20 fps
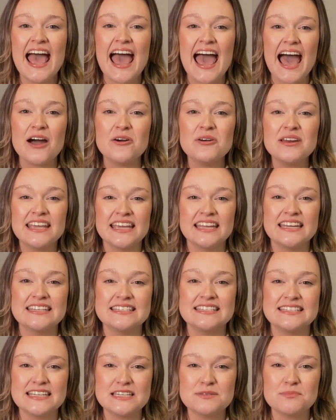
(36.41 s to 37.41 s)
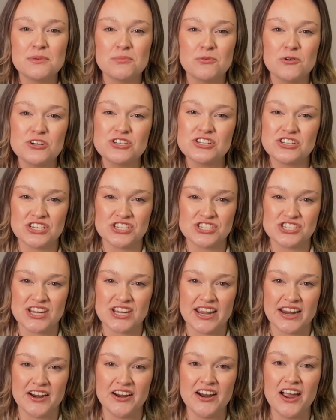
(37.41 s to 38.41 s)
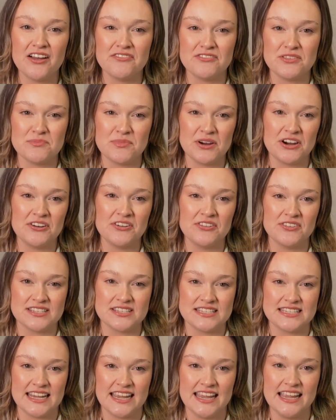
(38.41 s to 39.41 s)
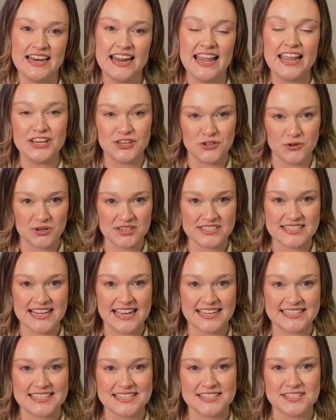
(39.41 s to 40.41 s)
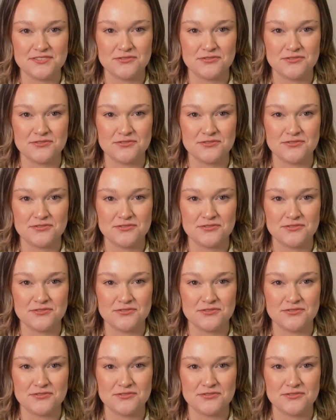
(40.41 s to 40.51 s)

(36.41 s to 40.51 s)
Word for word: how to get a disproportionate share of the marital estate in your Texas